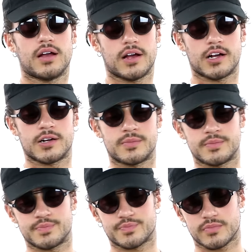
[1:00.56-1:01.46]

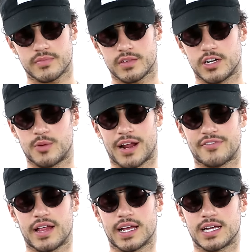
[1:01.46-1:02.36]
Um, you know, but I
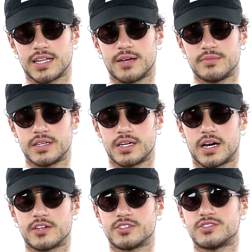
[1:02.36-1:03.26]
feel like Columbia
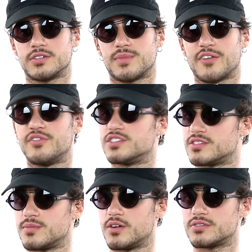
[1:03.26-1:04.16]
understood my
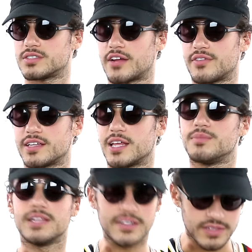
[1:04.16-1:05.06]
vision the most, and I feel like they
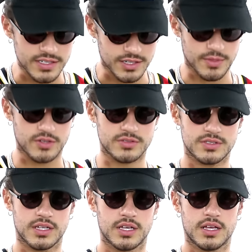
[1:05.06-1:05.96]
believed in it the
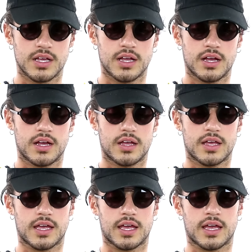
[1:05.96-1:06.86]
most,
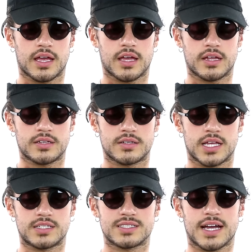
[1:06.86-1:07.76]
and
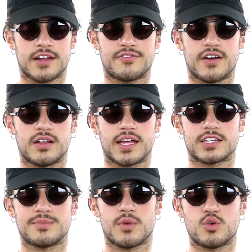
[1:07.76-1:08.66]
they just kind of felt
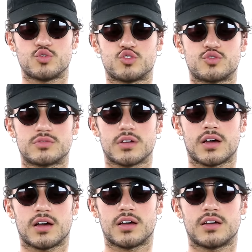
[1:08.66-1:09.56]
like the most
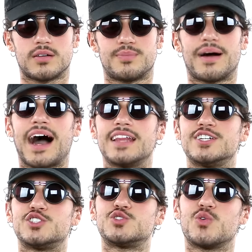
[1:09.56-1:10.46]
uh,
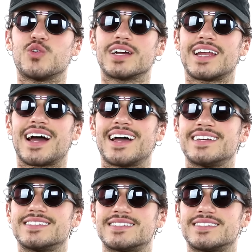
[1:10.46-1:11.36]
polished,
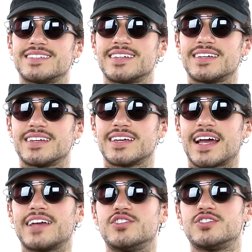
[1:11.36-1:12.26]
organized,
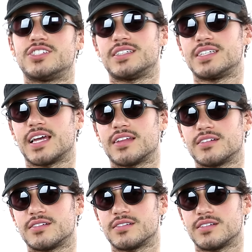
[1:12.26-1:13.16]
had their shit
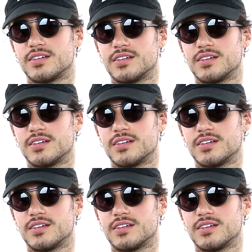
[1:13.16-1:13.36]
together